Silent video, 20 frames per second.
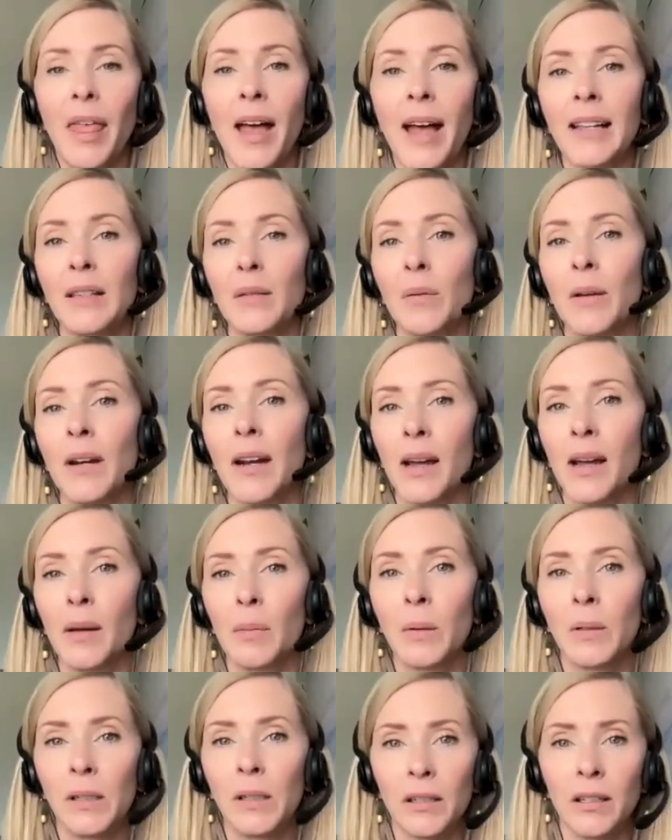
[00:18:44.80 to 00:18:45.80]
that's when I
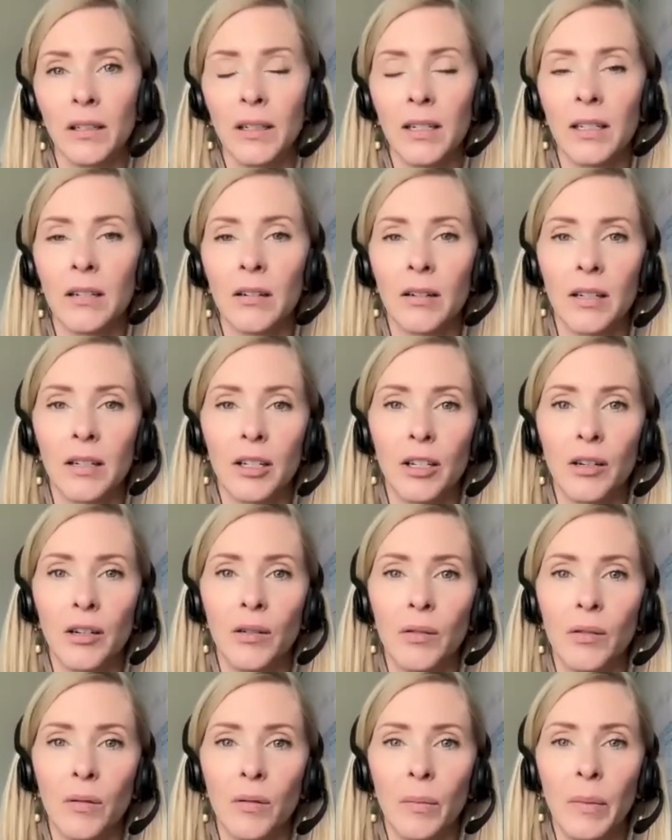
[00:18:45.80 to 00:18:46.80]
personally start
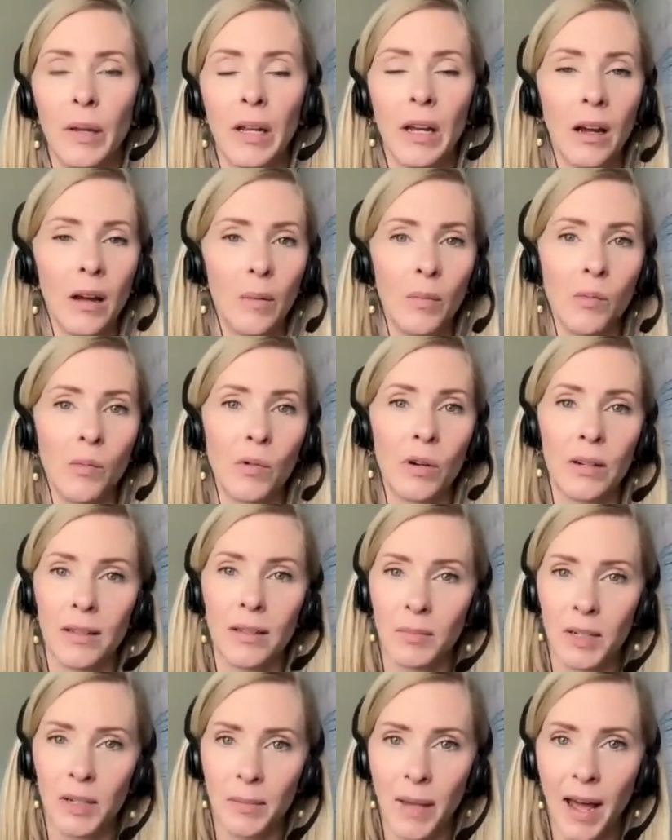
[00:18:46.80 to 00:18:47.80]
to become more
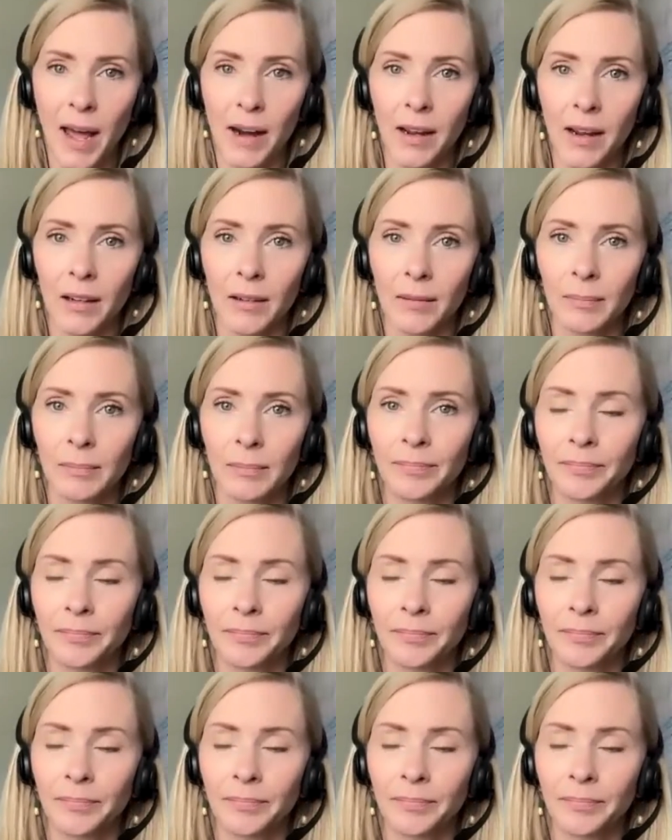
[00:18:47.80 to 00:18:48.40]
symptomatic.